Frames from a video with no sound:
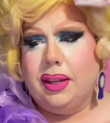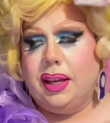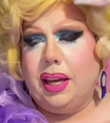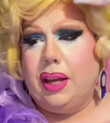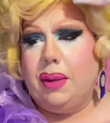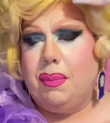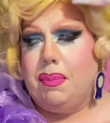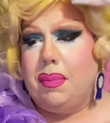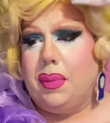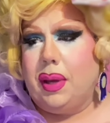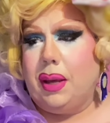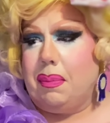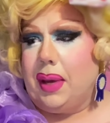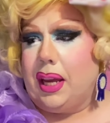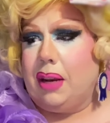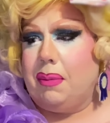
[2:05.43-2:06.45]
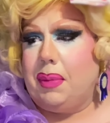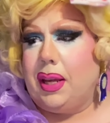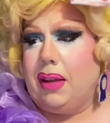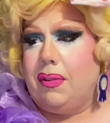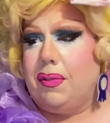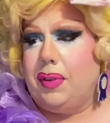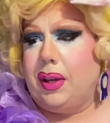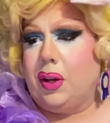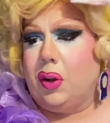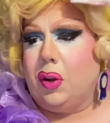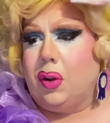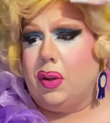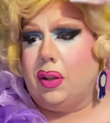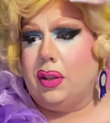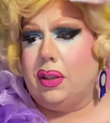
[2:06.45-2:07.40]
It made me
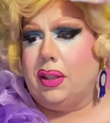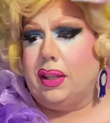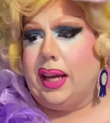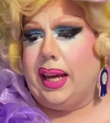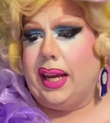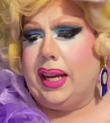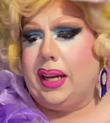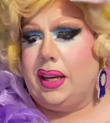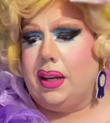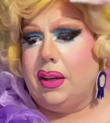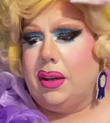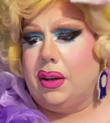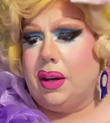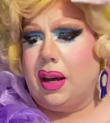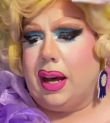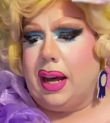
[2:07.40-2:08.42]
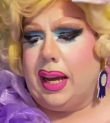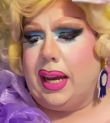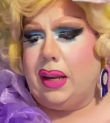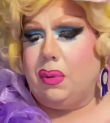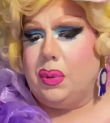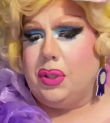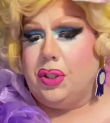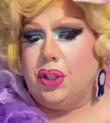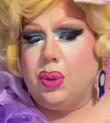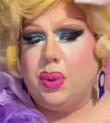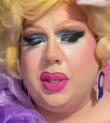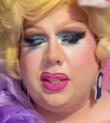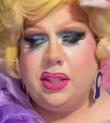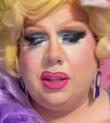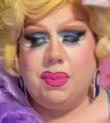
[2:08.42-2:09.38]
feel like I was
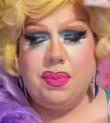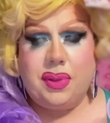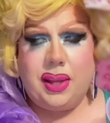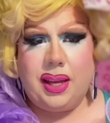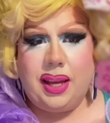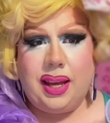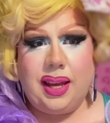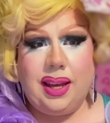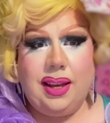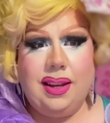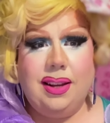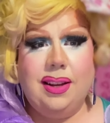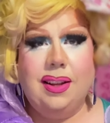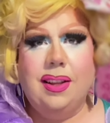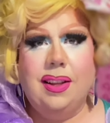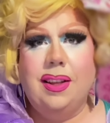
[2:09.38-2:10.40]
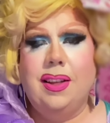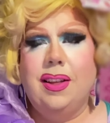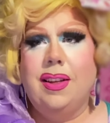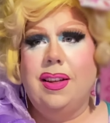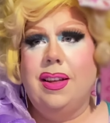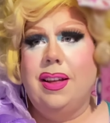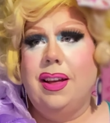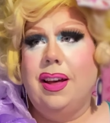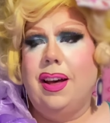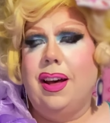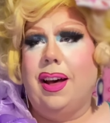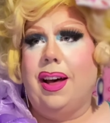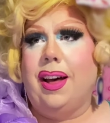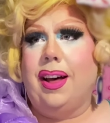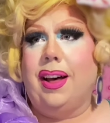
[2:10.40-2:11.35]
doing something.
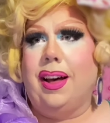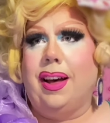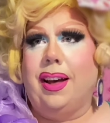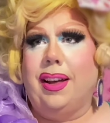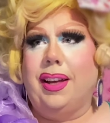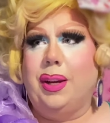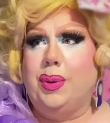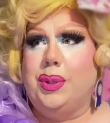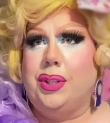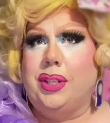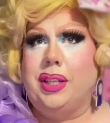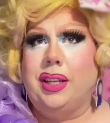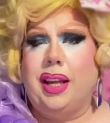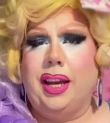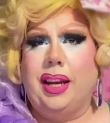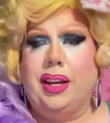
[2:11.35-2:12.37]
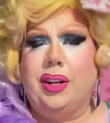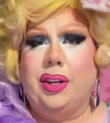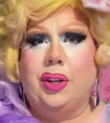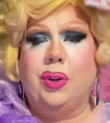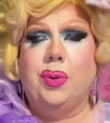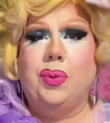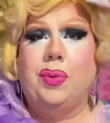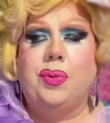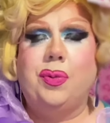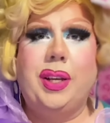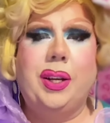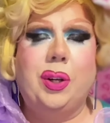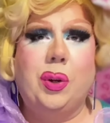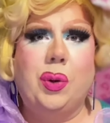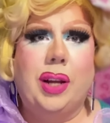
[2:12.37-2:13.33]
It was in like a
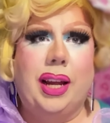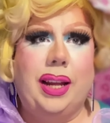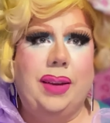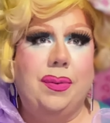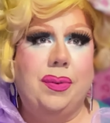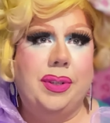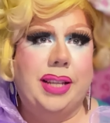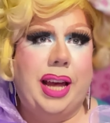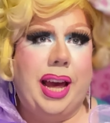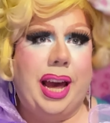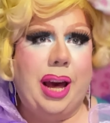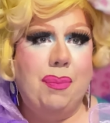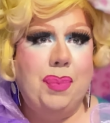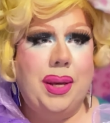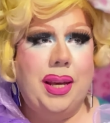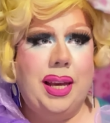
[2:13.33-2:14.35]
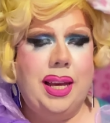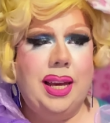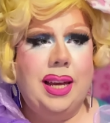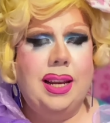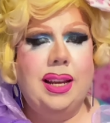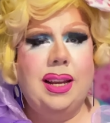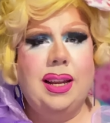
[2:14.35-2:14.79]
field I was happy in.